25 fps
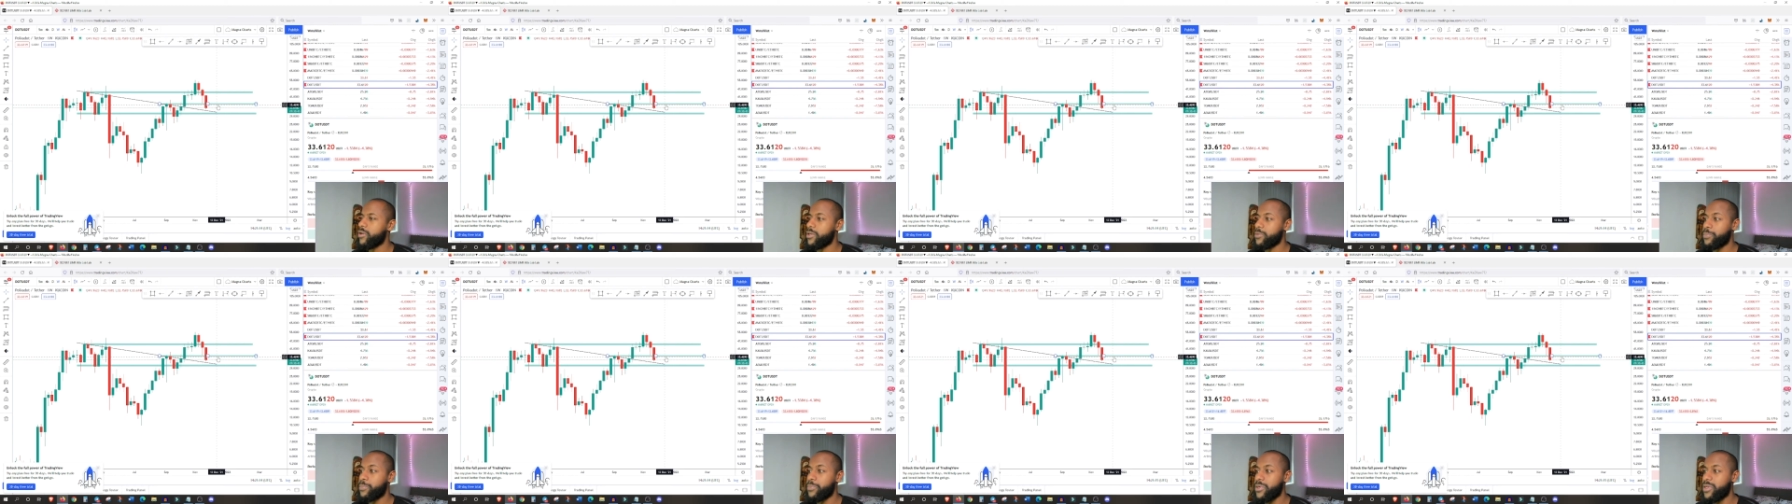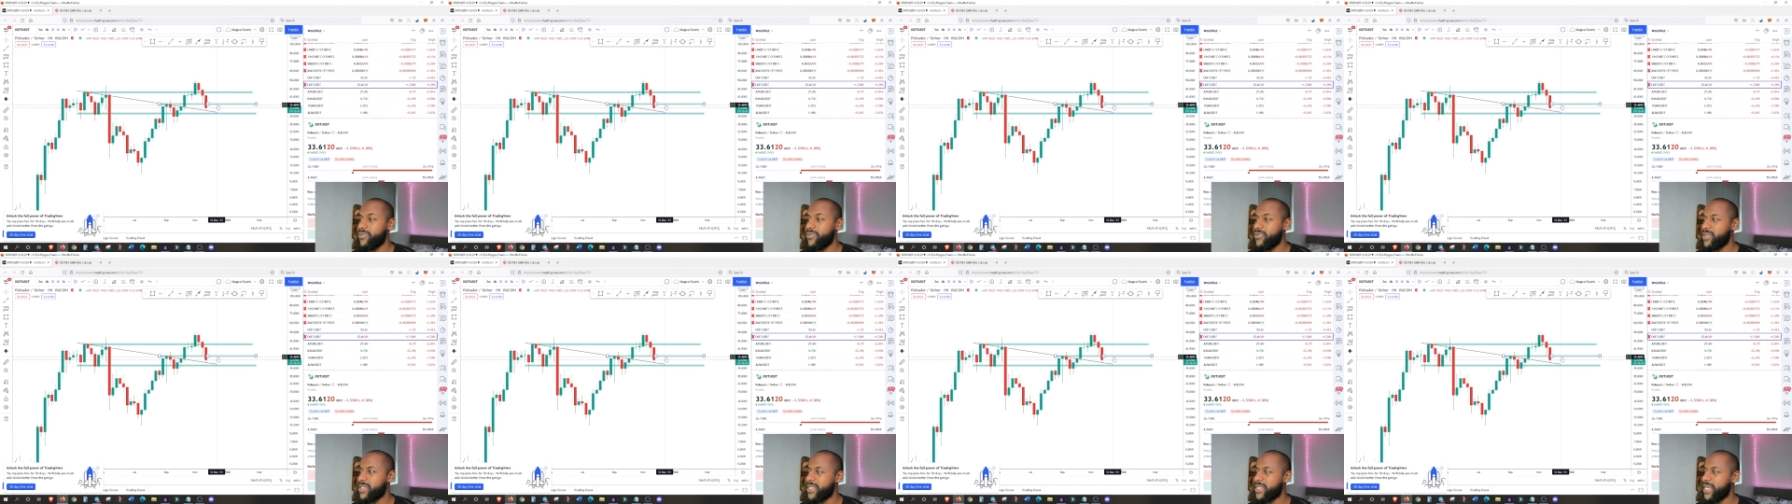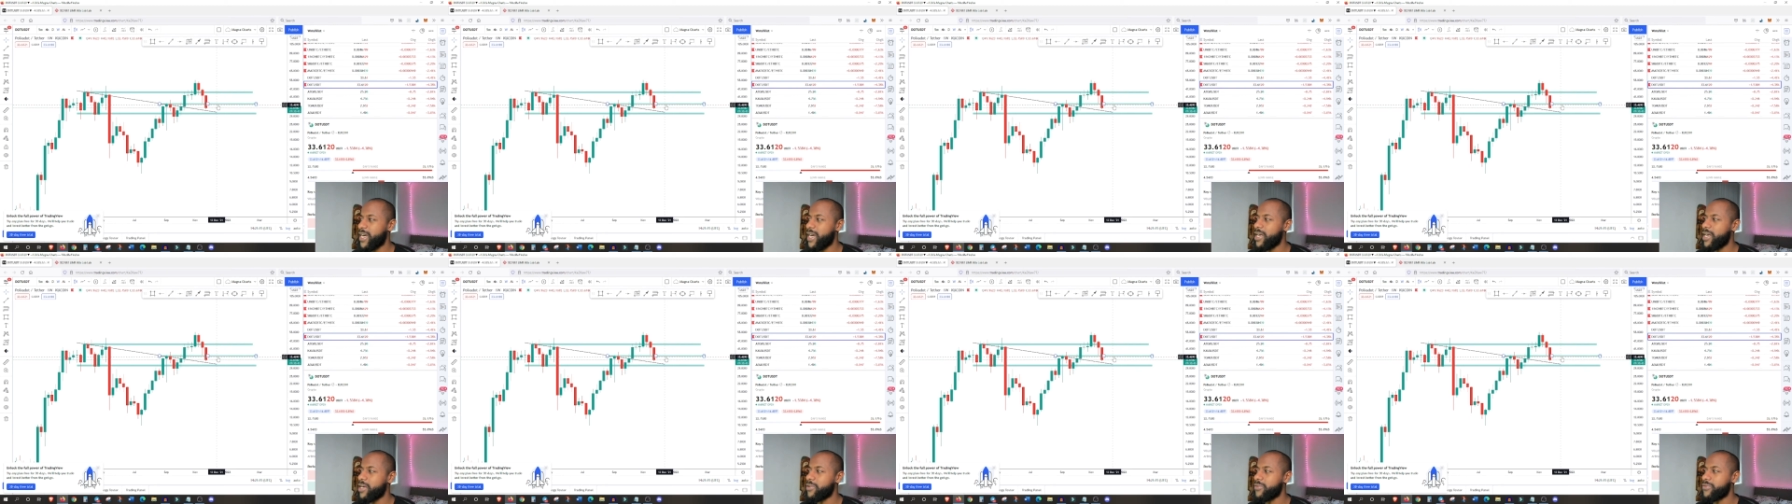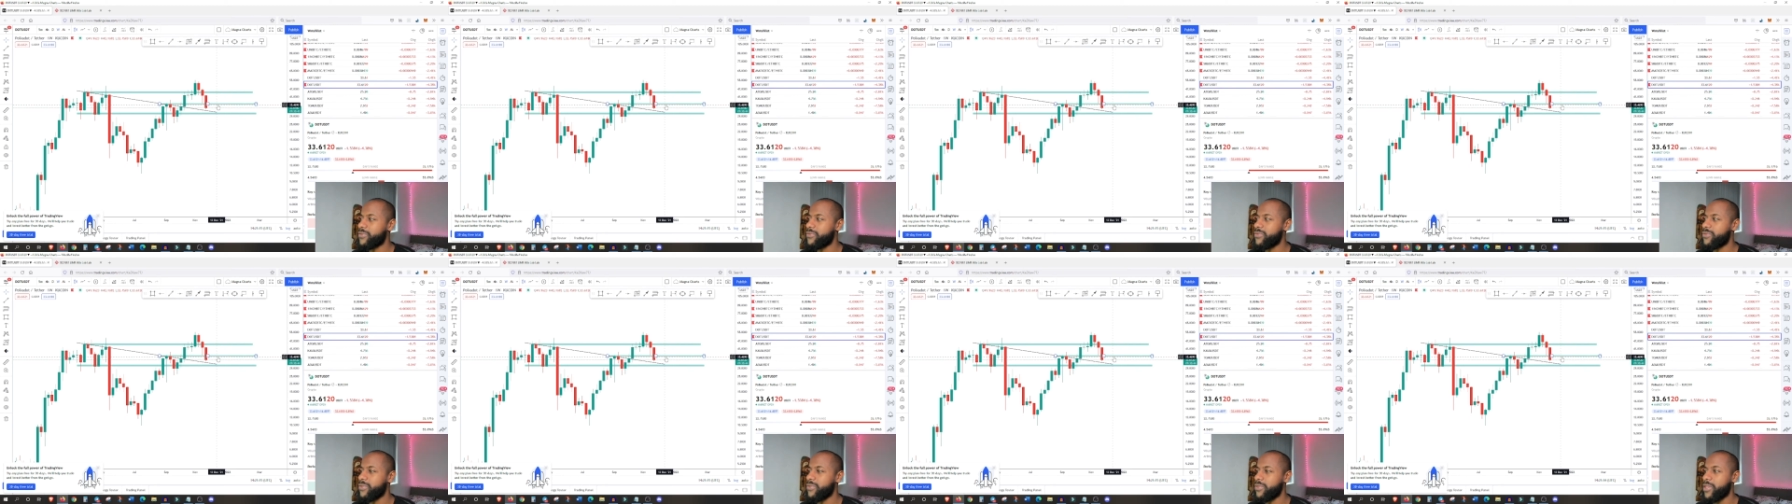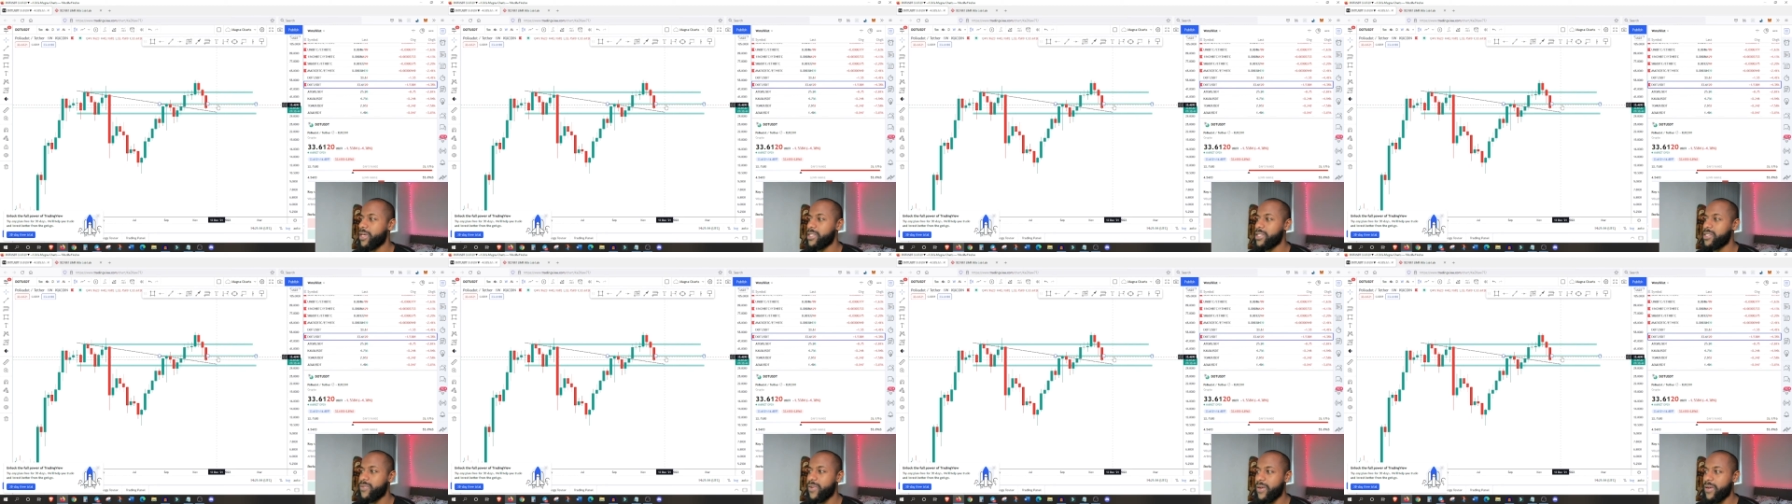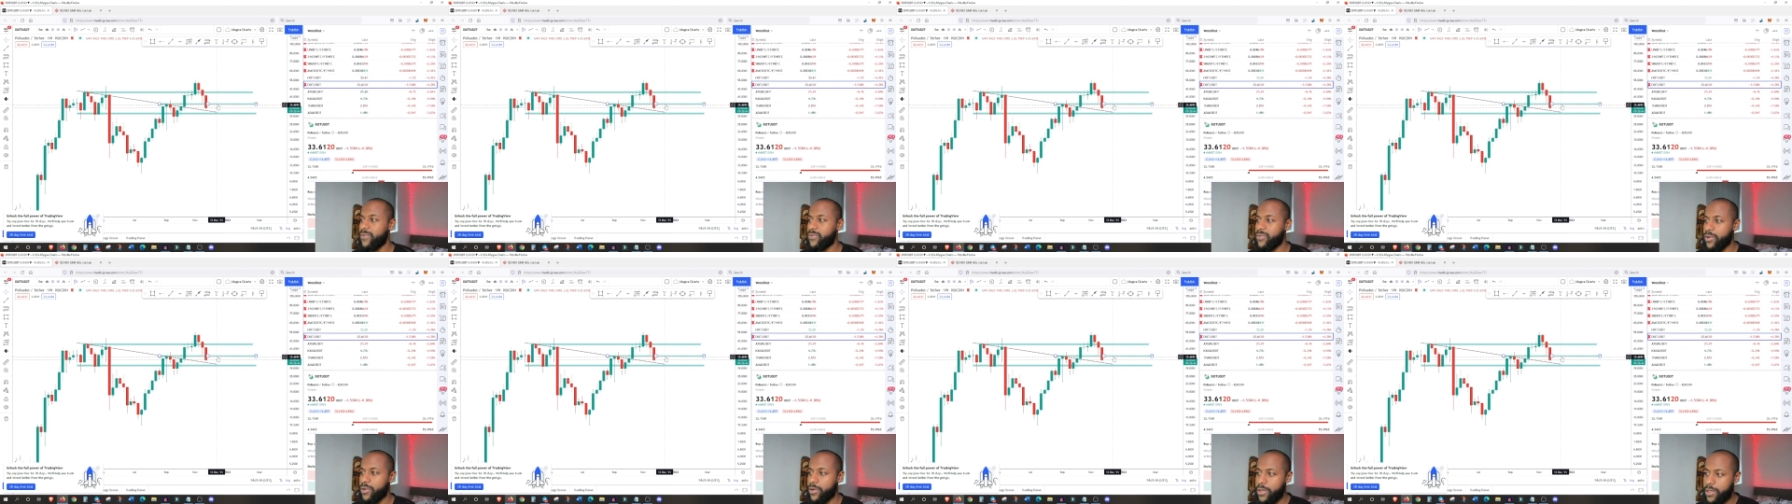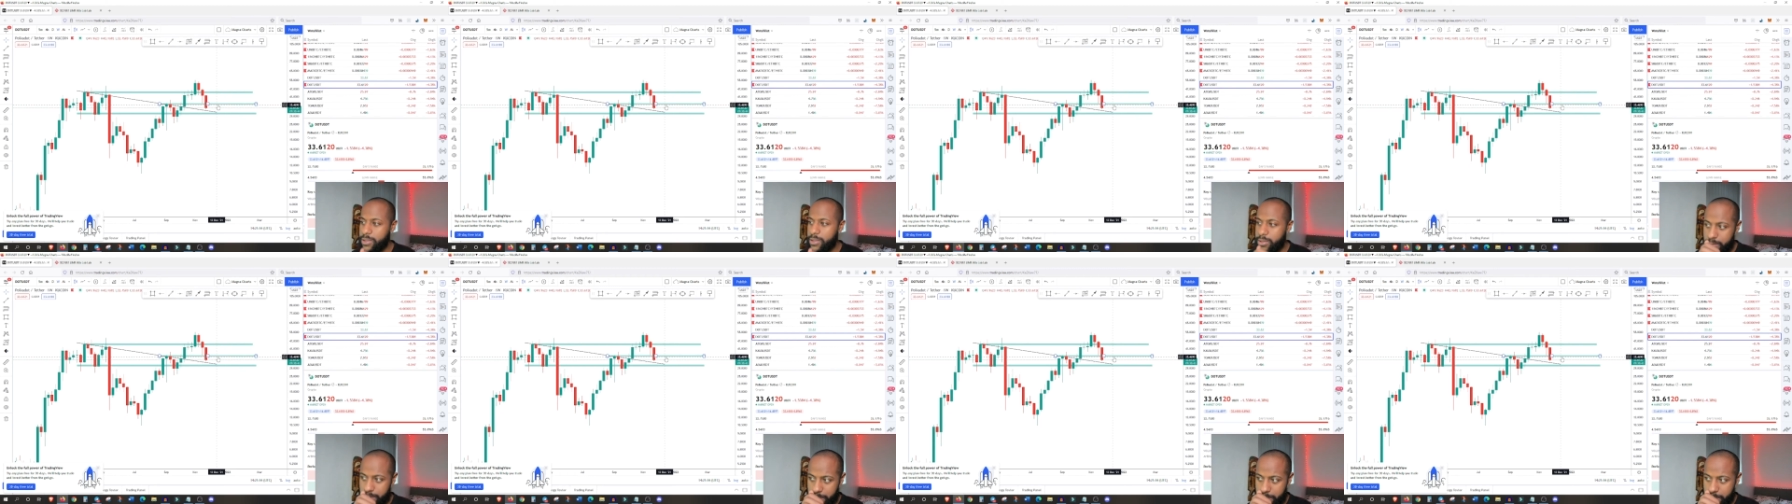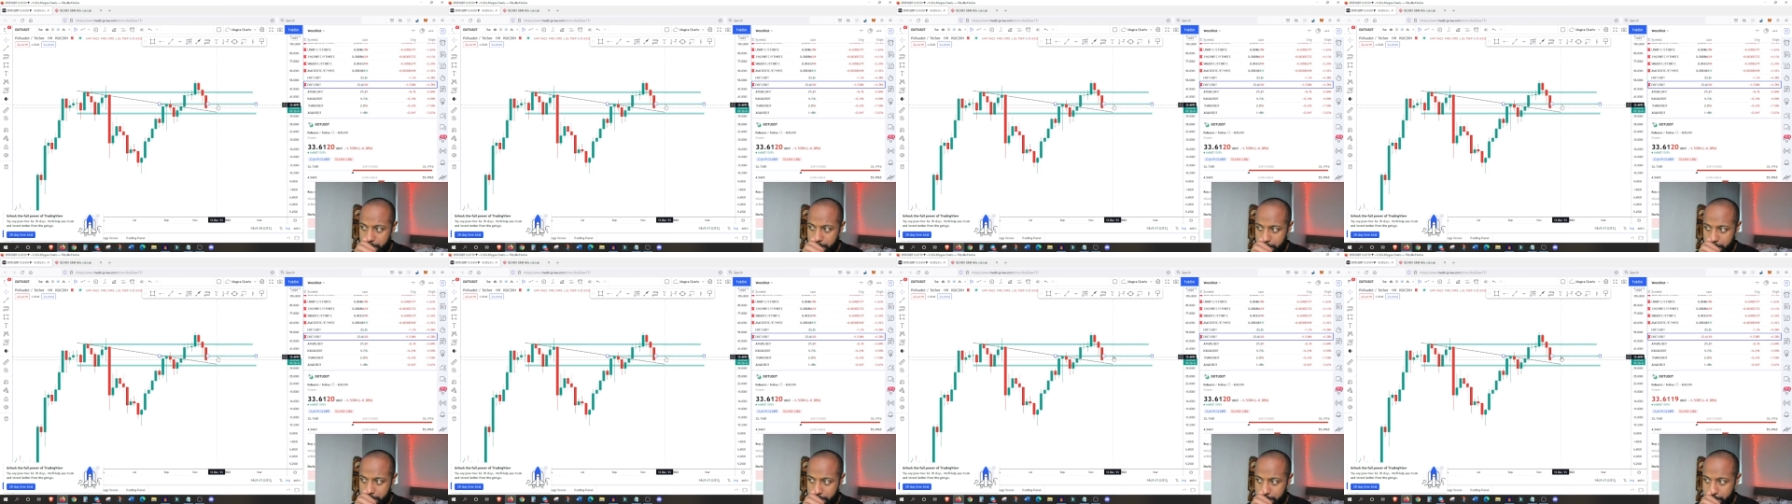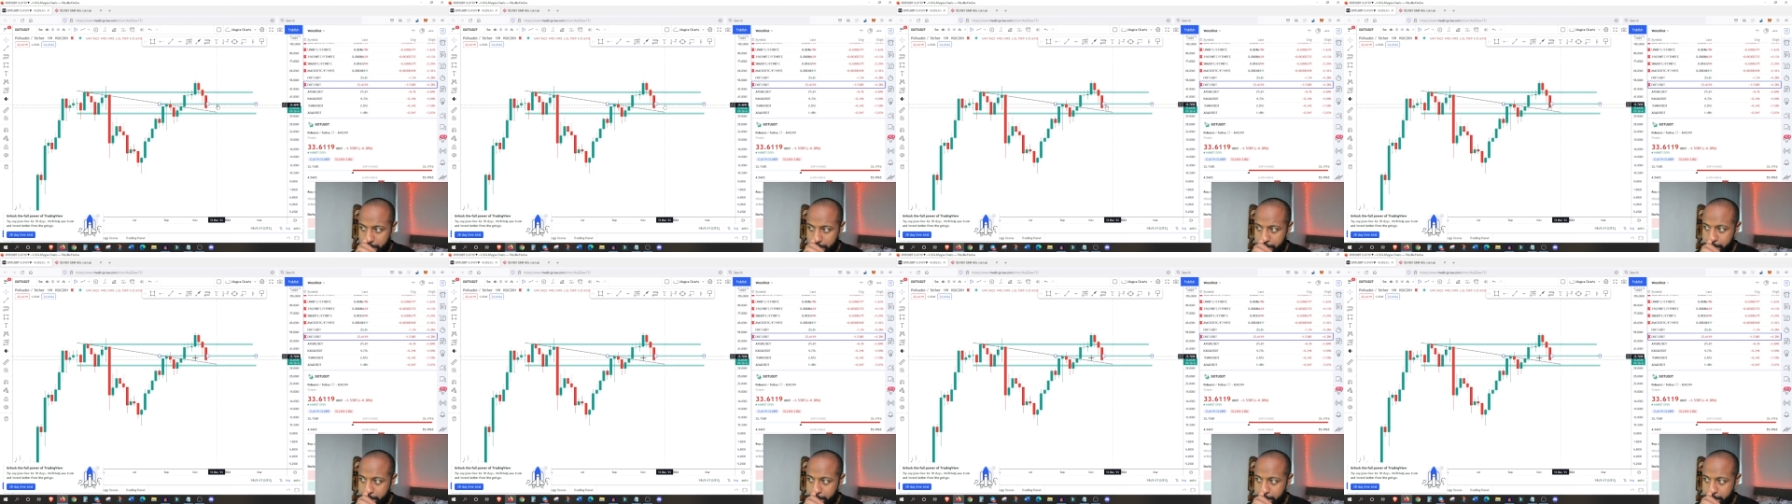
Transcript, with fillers: a previous high of $35.